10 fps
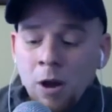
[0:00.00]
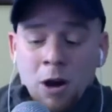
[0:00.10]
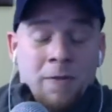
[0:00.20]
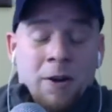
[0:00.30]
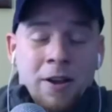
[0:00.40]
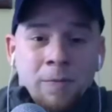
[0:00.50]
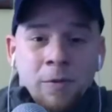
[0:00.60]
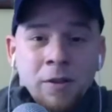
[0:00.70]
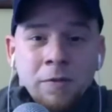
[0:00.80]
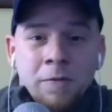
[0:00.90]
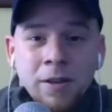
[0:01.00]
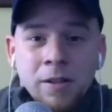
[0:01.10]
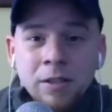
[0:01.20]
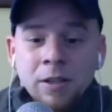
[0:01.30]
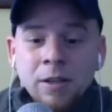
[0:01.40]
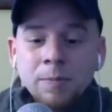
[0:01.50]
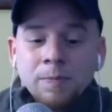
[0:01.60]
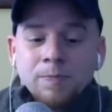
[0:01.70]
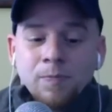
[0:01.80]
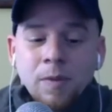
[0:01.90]
very helpful in the field.
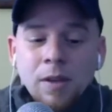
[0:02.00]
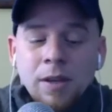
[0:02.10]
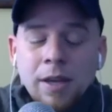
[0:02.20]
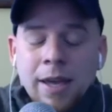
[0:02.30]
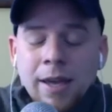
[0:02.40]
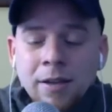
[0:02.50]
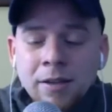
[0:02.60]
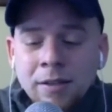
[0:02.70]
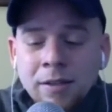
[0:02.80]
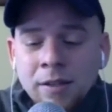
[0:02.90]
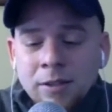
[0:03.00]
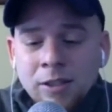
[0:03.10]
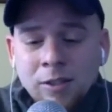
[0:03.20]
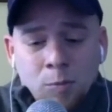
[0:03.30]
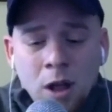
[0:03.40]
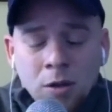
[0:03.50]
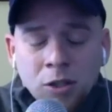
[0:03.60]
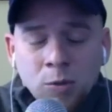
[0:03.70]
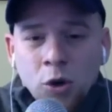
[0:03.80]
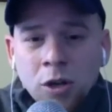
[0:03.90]
And it's smaller,
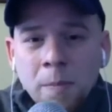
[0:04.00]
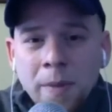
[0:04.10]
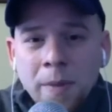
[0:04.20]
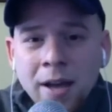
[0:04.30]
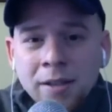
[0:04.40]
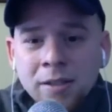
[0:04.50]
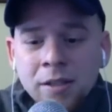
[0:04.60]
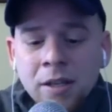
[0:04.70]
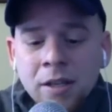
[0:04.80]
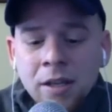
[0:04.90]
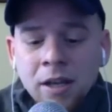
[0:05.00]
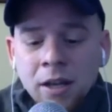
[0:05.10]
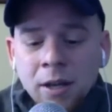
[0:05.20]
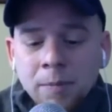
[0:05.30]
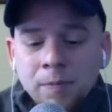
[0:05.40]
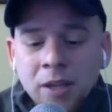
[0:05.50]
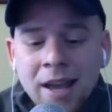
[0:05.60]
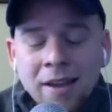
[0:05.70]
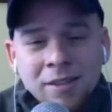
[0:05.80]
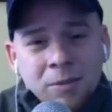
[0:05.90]
it's more compact. It
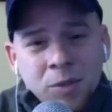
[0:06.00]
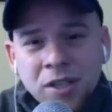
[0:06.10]
has image